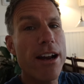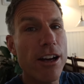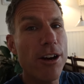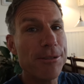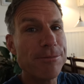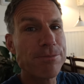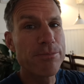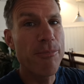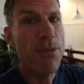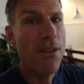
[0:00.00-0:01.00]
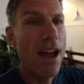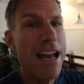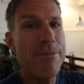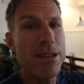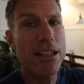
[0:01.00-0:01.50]
I go,
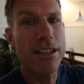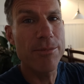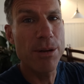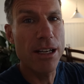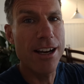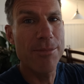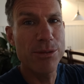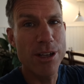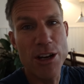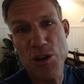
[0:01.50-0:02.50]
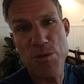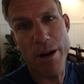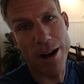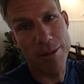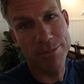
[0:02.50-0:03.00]
I immediately pick up a new
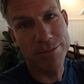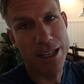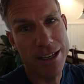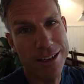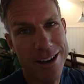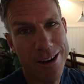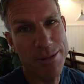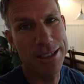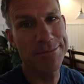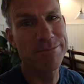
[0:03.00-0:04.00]
mom taking care of me.